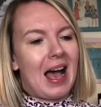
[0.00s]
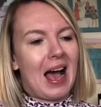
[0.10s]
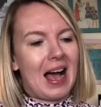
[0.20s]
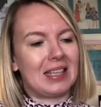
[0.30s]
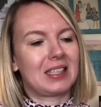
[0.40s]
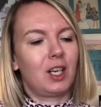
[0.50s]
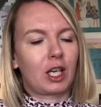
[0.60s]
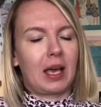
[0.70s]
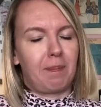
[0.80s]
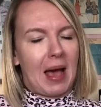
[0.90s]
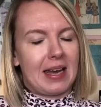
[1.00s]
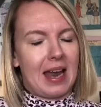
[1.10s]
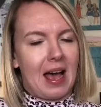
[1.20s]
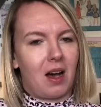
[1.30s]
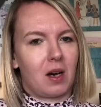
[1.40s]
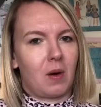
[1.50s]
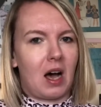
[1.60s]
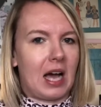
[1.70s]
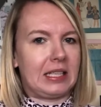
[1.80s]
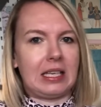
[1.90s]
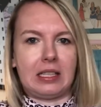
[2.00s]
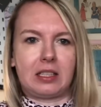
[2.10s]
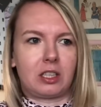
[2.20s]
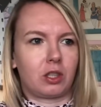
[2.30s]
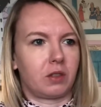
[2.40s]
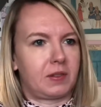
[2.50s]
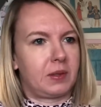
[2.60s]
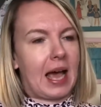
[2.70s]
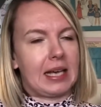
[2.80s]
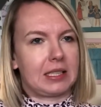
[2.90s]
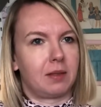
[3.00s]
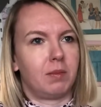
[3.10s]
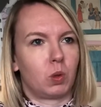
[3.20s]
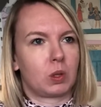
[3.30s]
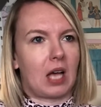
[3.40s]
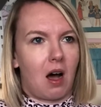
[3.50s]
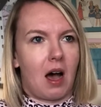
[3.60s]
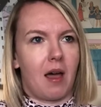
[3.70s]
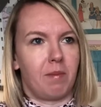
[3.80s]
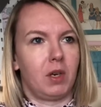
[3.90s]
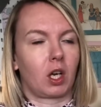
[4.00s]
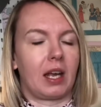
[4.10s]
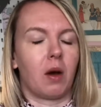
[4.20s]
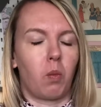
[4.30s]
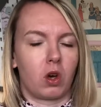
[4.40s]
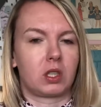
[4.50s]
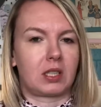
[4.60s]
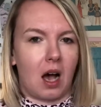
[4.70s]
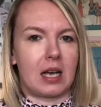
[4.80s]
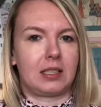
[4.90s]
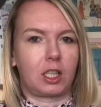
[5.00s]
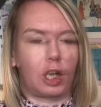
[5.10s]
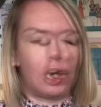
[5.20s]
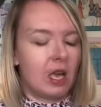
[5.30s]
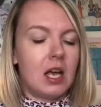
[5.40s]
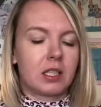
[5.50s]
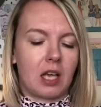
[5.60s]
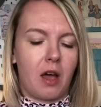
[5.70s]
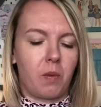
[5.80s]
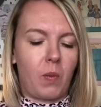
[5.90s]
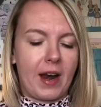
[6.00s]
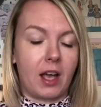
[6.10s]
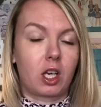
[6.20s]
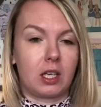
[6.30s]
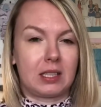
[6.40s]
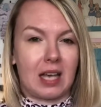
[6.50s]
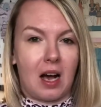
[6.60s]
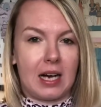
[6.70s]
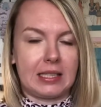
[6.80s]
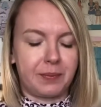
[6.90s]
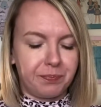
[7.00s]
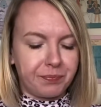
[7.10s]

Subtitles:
And looking back now, I need to sort of take some more time looking at what size to cut. So when I cut the size,